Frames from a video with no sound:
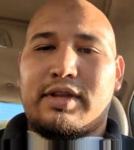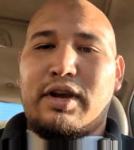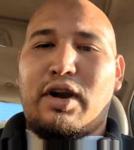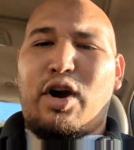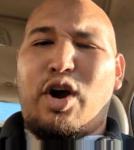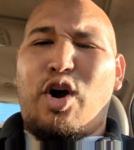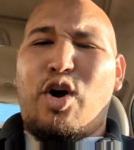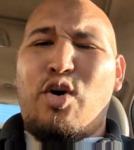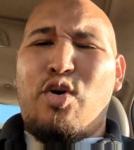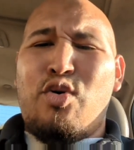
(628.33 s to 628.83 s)

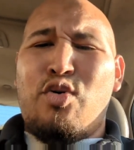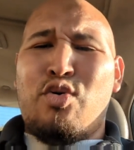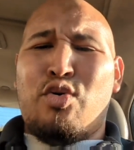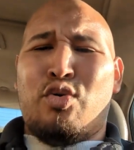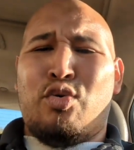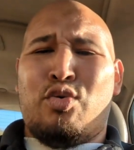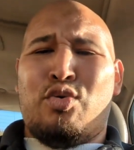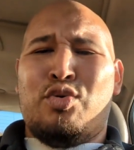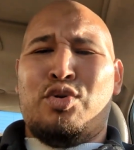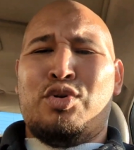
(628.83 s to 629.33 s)

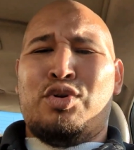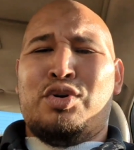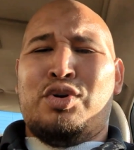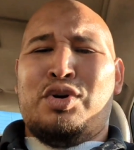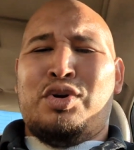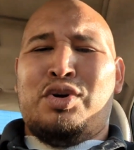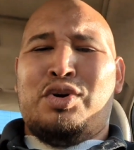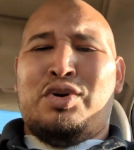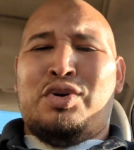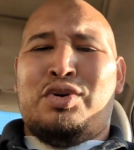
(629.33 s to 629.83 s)
Oh,
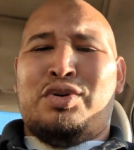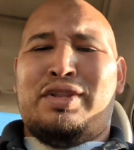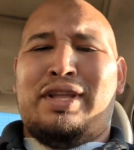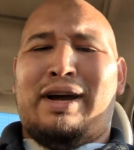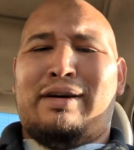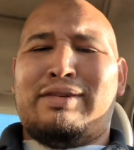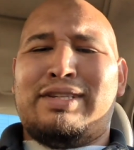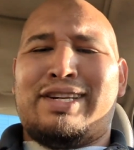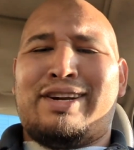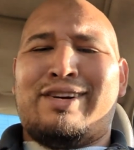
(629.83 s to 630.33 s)

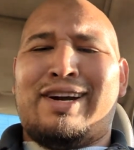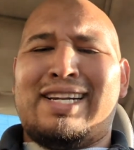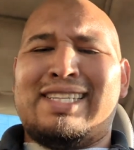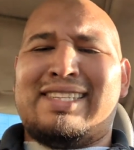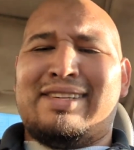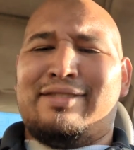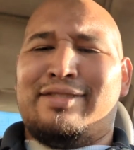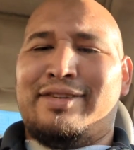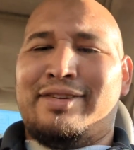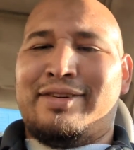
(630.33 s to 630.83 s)
that was
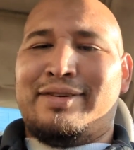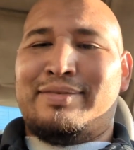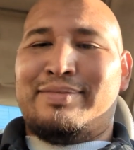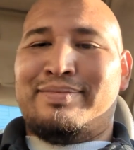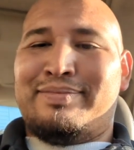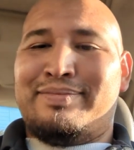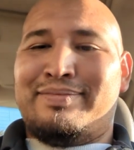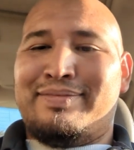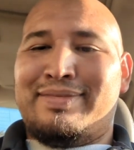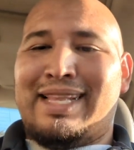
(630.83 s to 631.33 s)
aggressive.
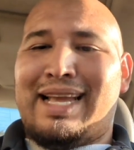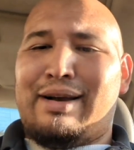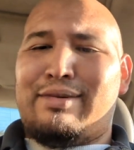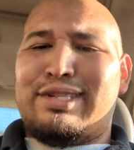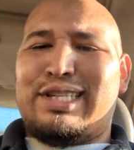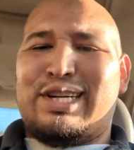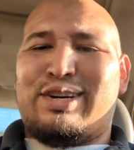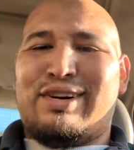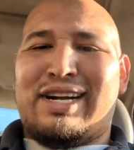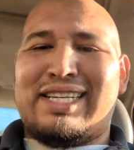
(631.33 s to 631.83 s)
That
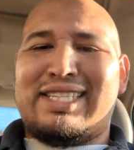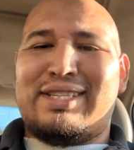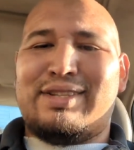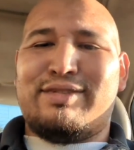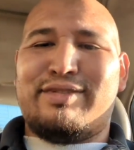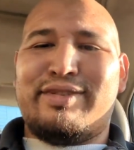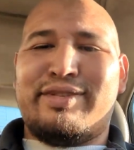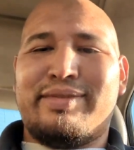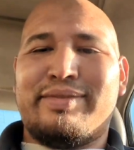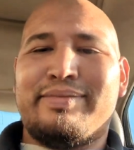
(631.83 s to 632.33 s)
was
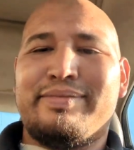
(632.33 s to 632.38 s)
aggressive.